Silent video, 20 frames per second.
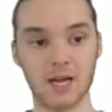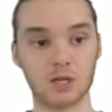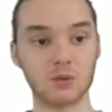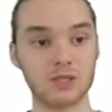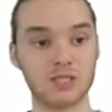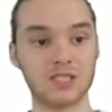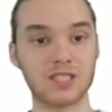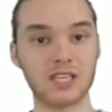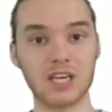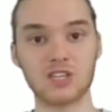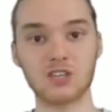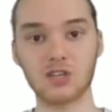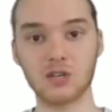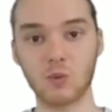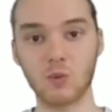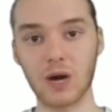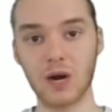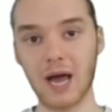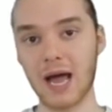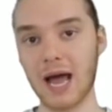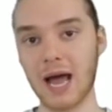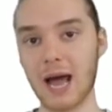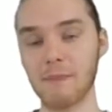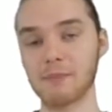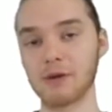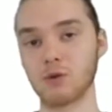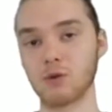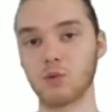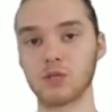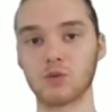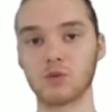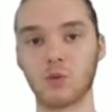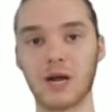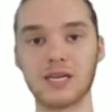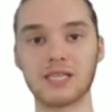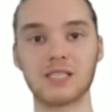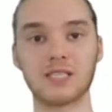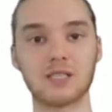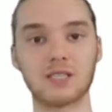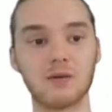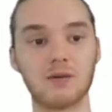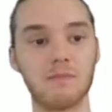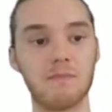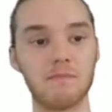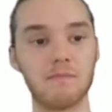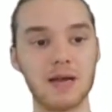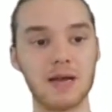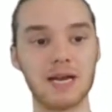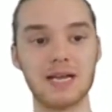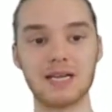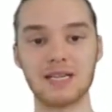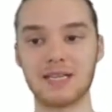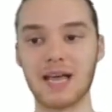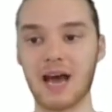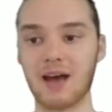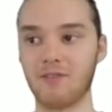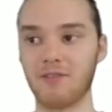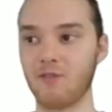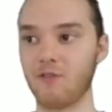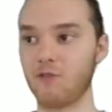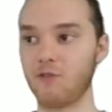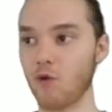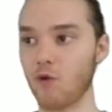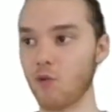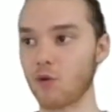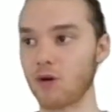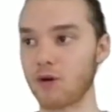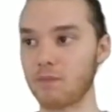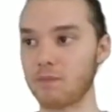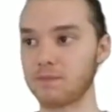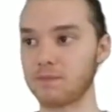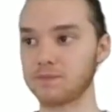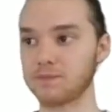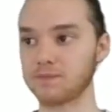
So essentially what happened was when I submitted that form,